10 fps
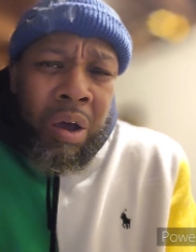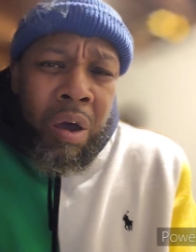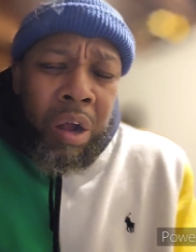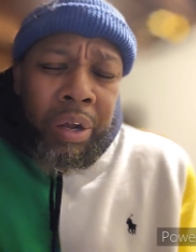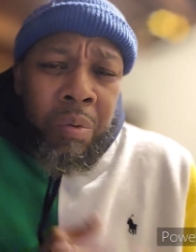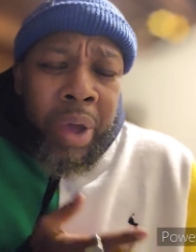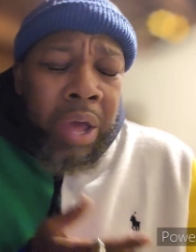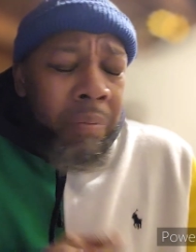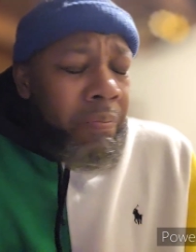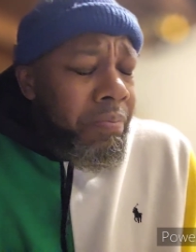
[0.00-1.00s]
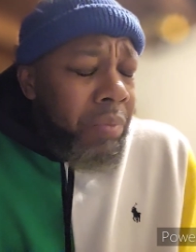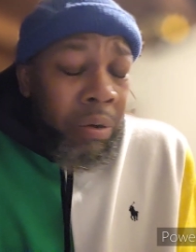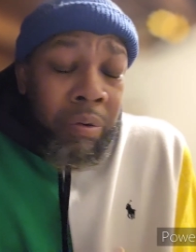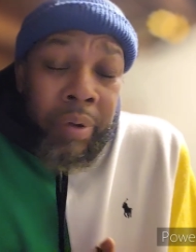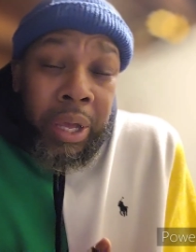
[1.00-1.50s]
I hardly wear them.
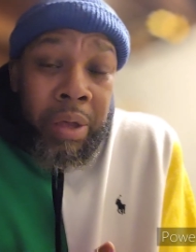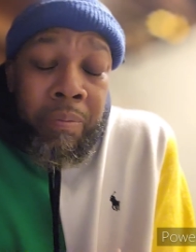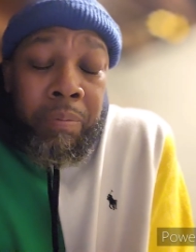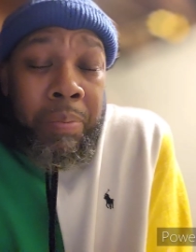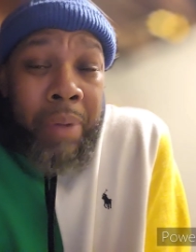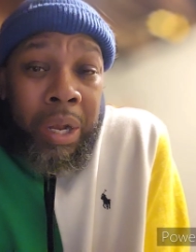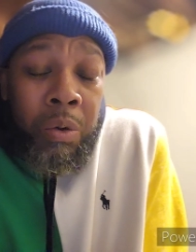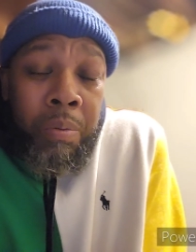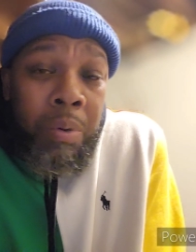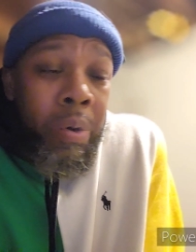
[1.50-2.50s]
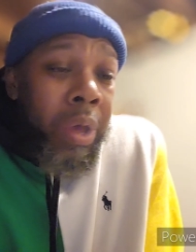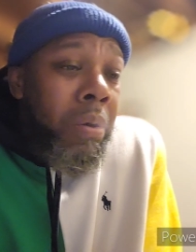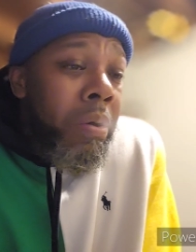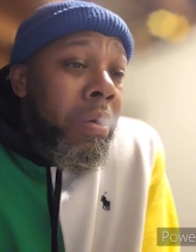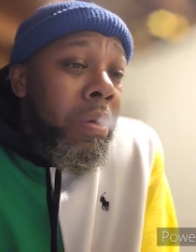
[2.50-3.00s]
I'm really giving them to my little boy.
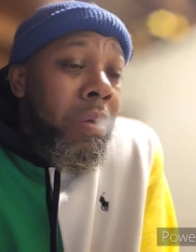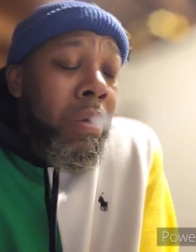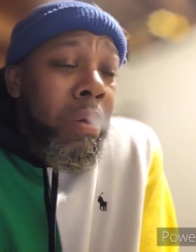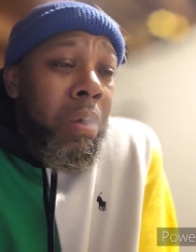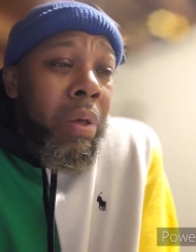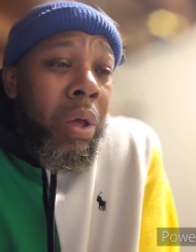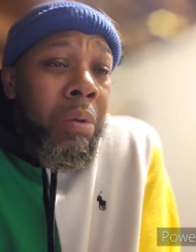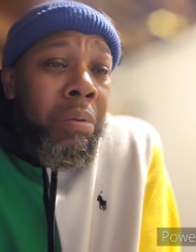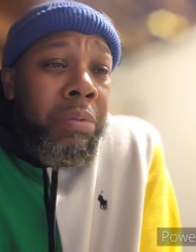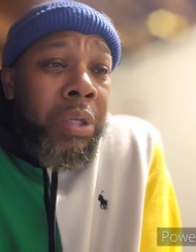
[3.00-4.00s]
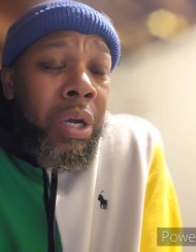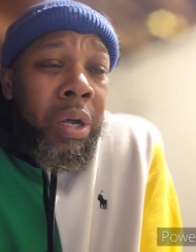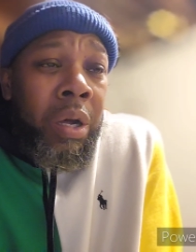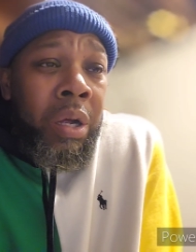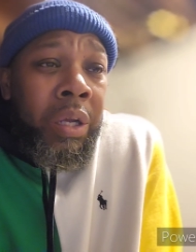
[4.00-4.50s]

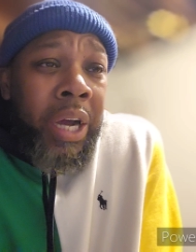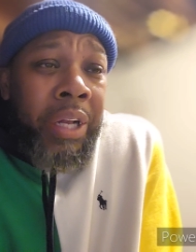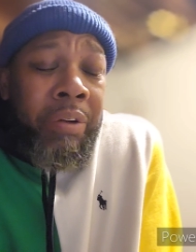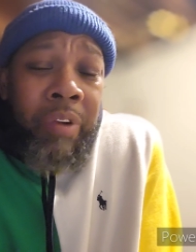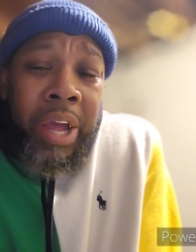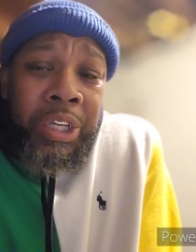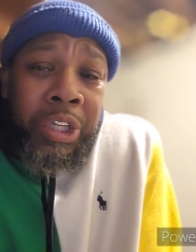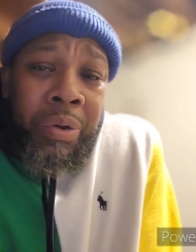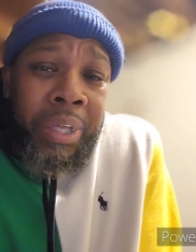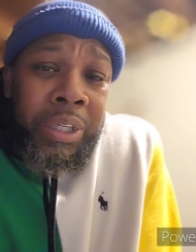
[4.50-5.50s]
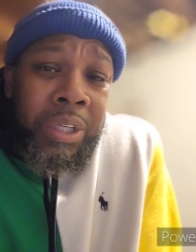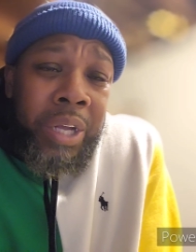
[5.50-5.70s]
I got the red joints.